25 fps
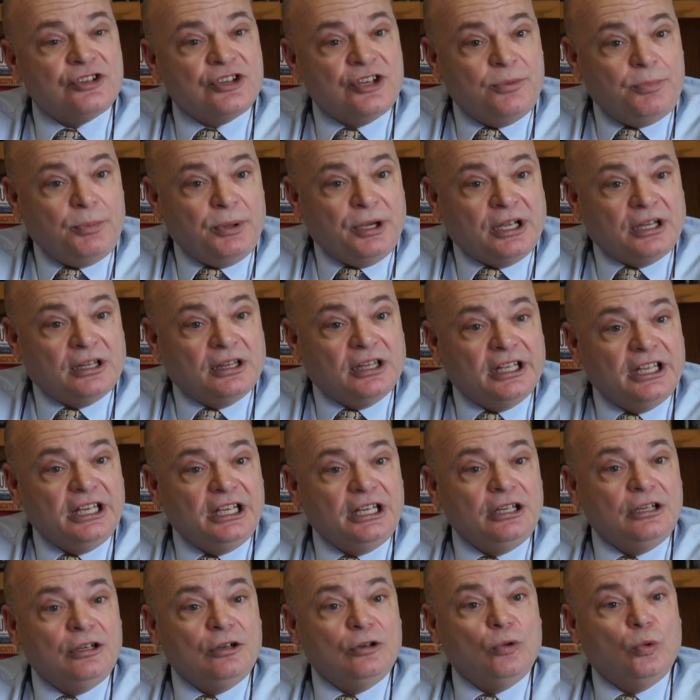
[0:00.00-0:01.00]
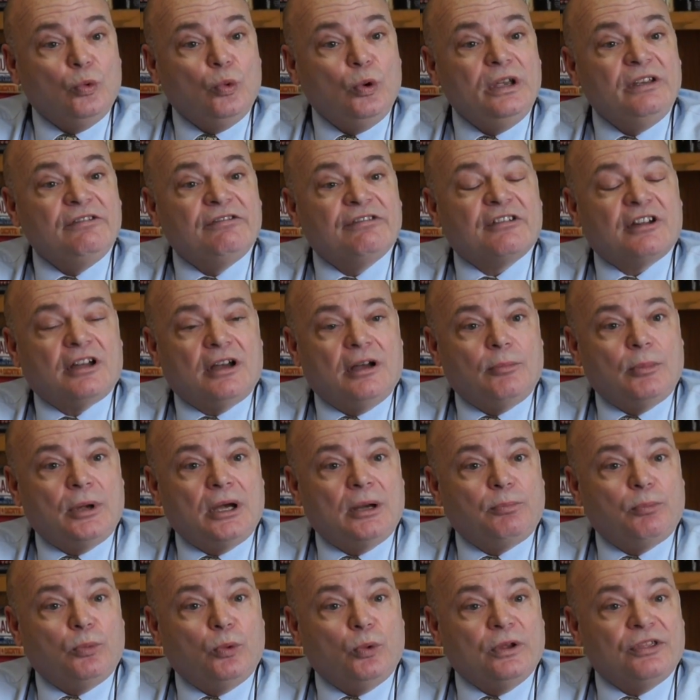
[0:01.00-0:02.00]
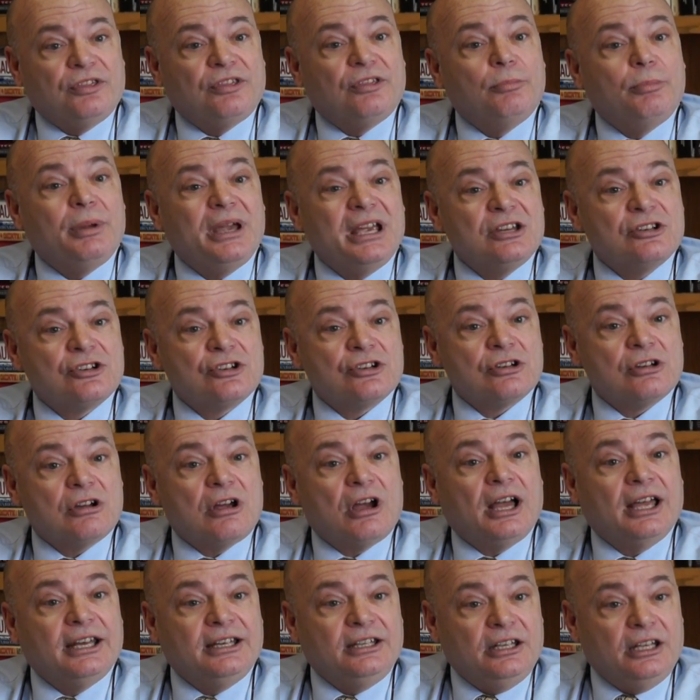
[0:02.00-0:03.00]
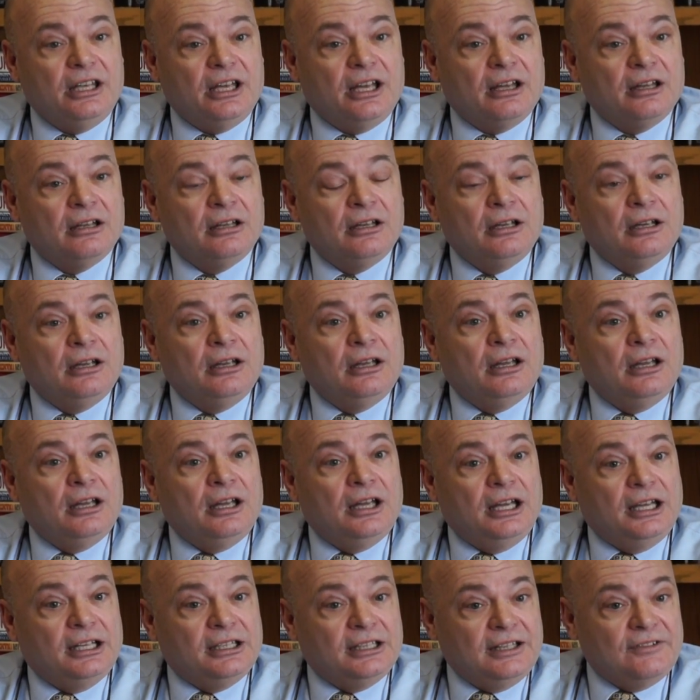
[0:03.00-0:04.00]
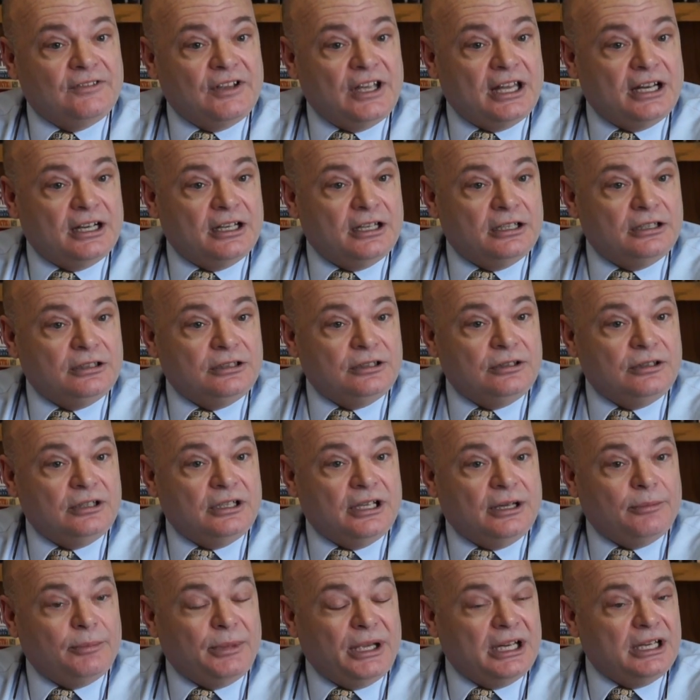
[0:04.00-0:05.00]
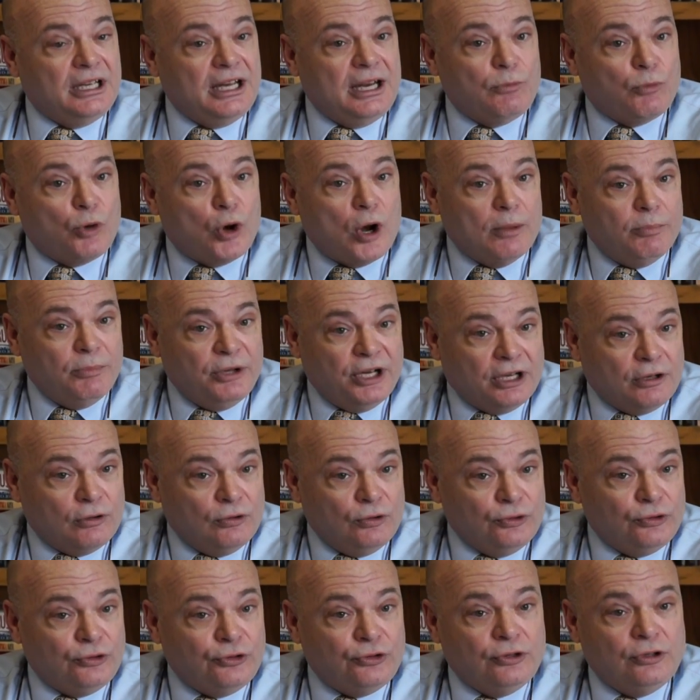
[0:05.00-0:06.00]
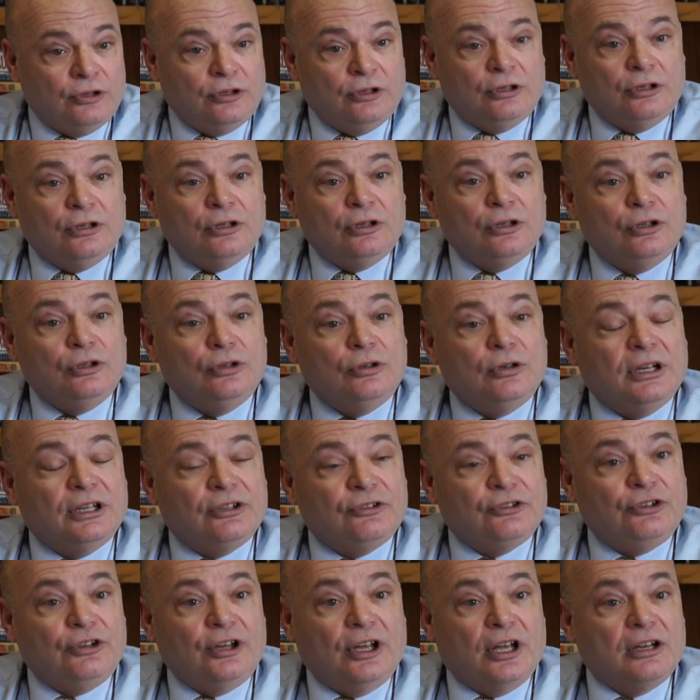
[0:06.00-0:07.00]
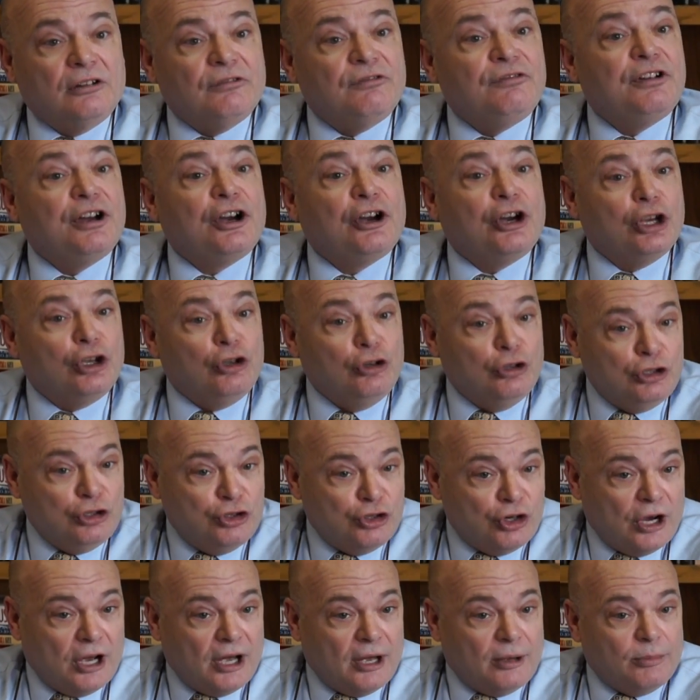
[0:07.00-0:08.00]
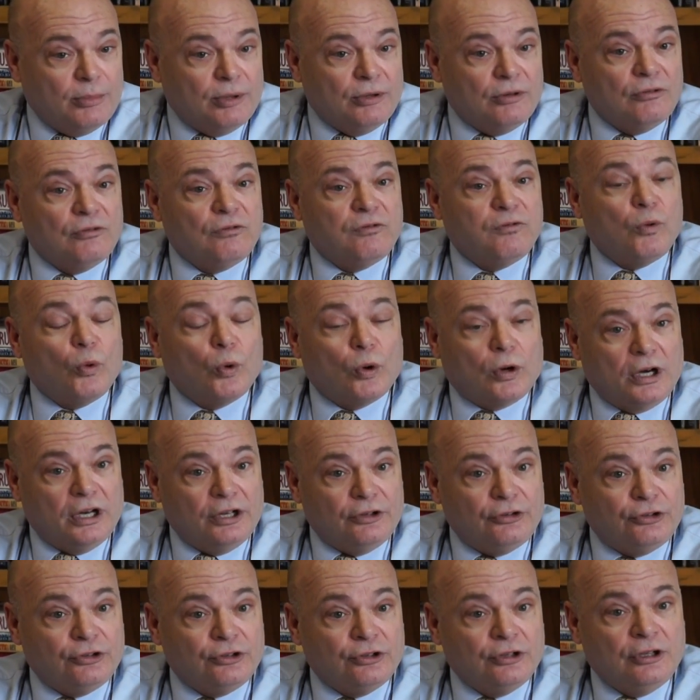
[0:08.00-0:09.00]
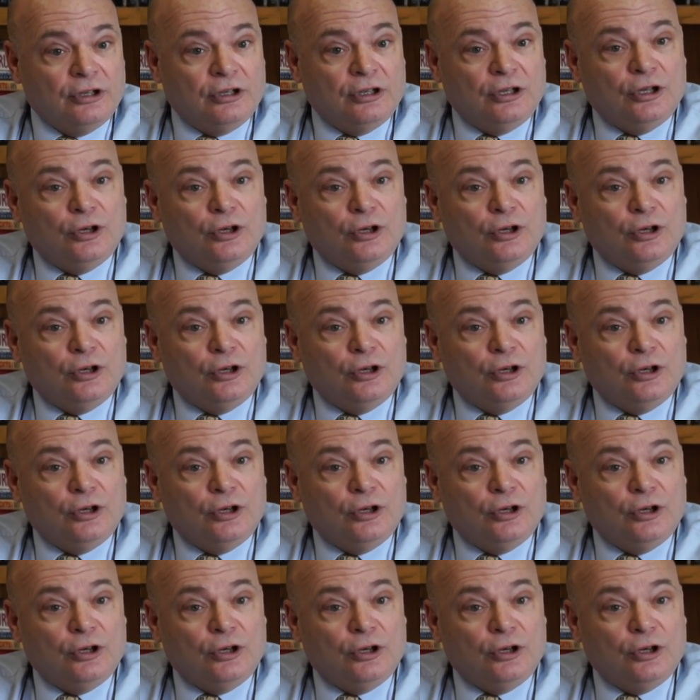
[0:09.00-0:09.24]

Typically, we've come up with the base idea, and they've got a man named Rob Nichols who has done a very good job for us.